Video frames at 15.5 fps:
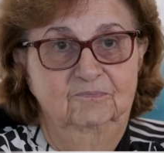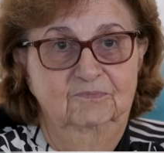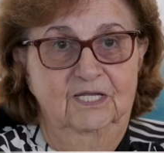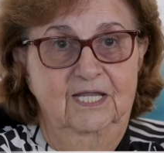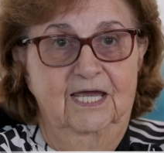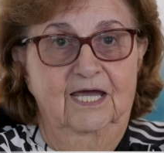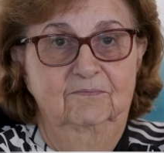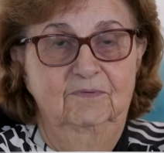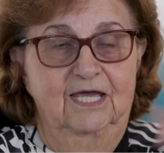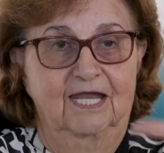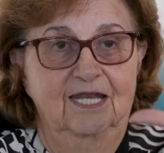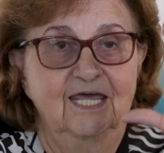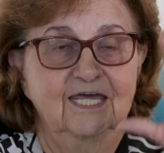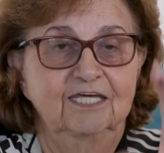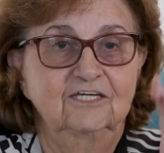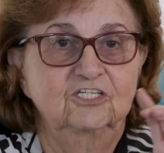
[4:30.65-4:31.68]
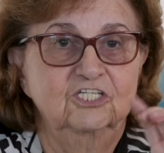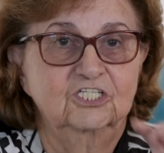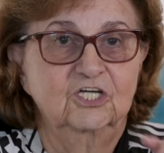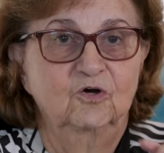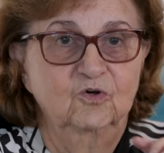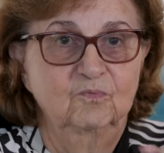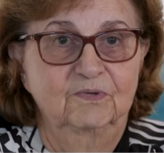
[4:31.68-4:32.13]
Malam, and he
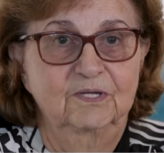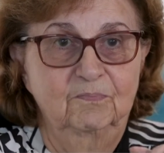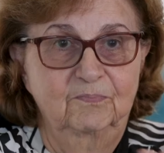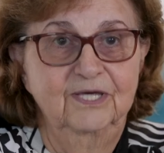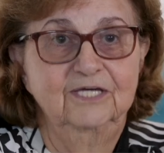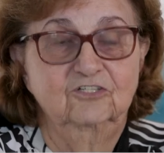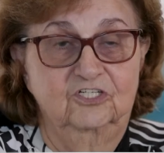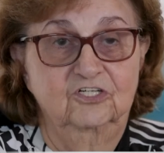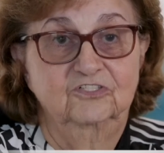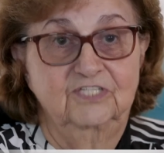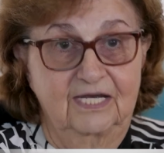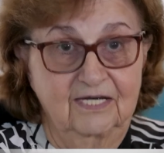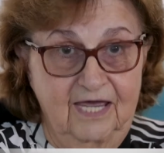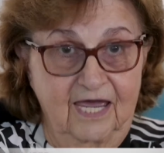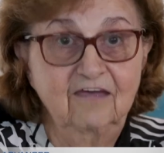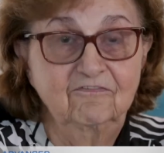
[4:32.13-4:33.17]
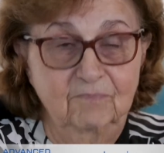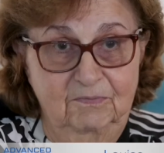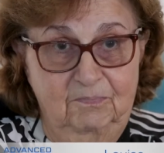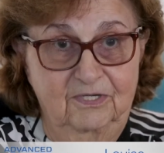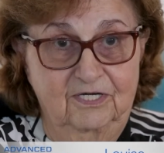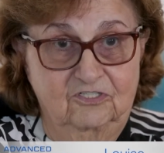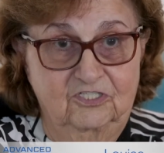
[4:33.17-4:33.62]
showed me pictures and gave me
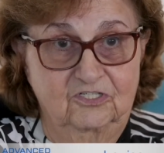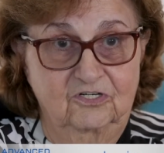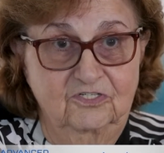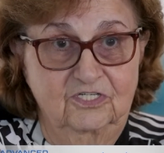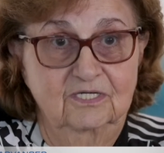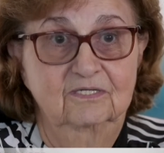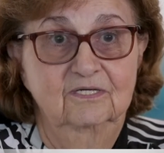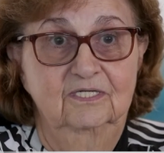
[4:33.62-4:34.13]
pictures